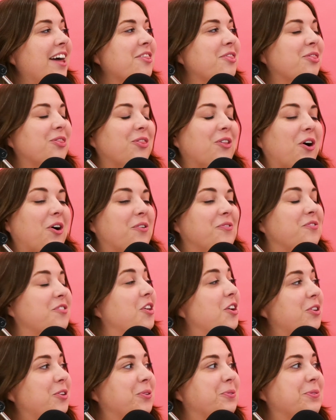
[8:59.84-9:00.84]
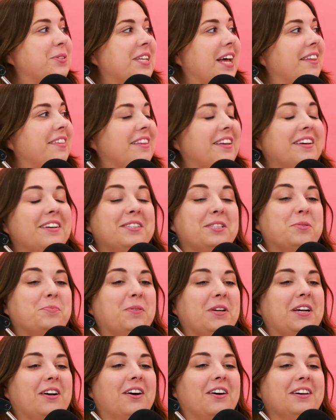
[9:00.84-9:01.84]
I love that you said this
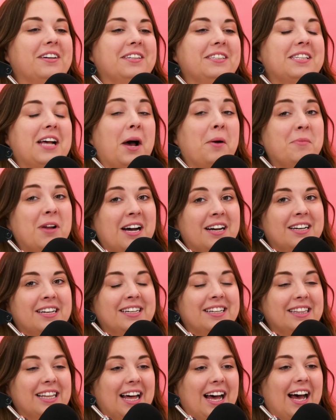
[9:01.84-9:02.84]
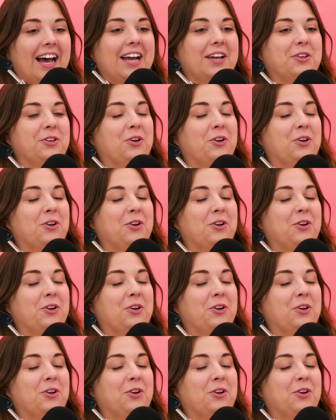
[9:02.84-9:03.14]
because I'm not gonna lie,